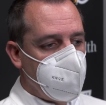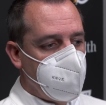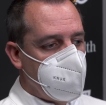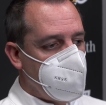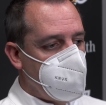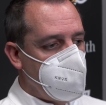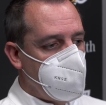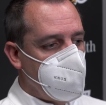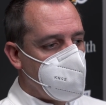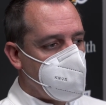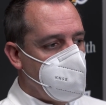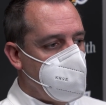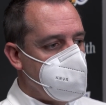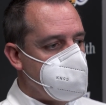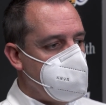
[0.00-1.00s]
and our
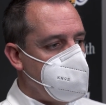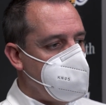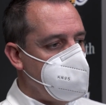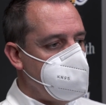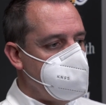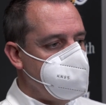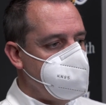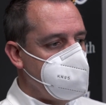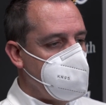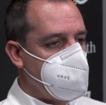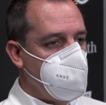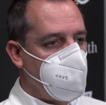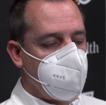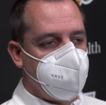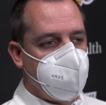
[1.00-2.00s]
guys had a
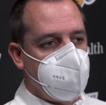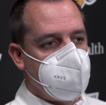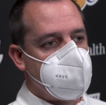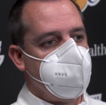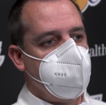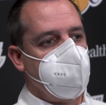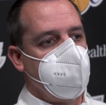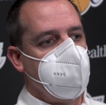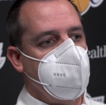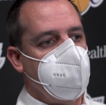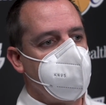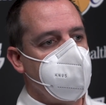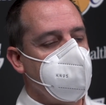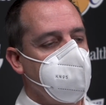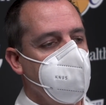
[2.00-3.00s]
motivated spirit
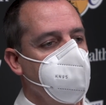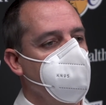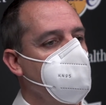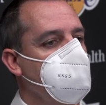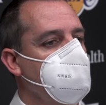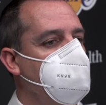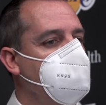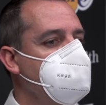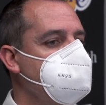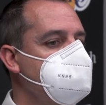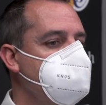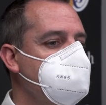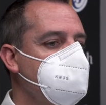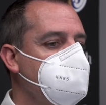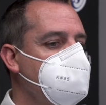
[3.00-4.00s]
after the game one loss.